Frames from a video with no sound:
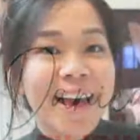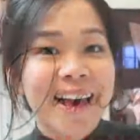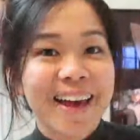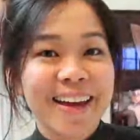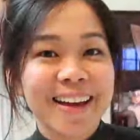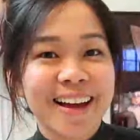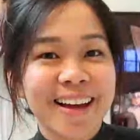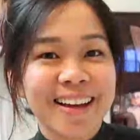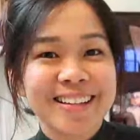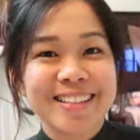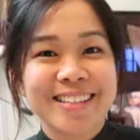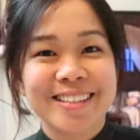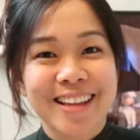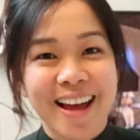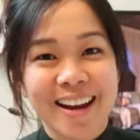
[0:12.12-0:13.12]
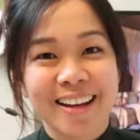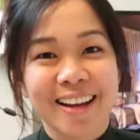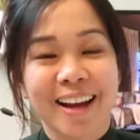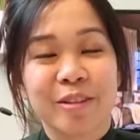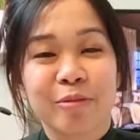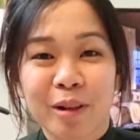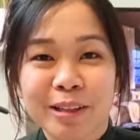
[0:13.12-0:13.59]
Hey guys, it's
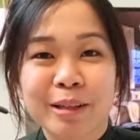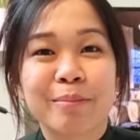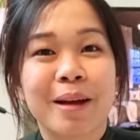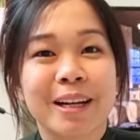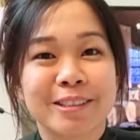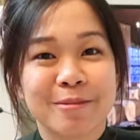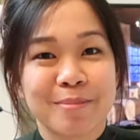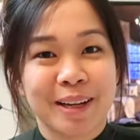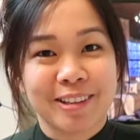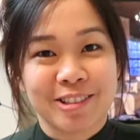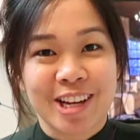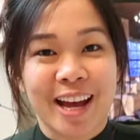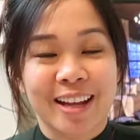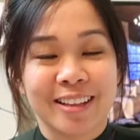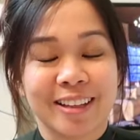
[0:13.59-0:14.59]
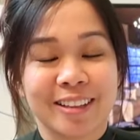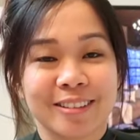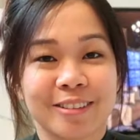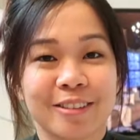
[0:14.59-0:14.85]
Danica and welcome back to my channel.